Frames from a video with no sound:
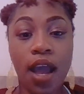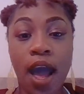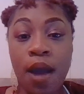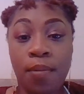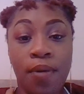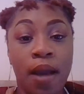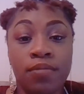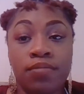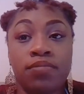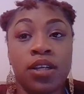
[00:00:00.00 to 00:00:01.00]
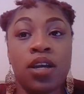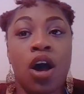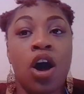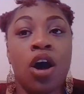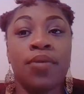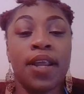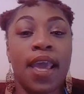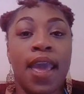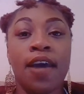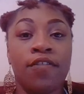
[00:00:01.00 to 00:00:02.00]
I probably already
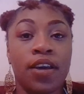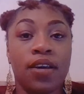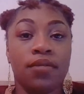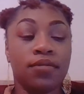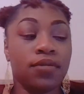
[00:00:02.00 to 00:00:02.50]
have it.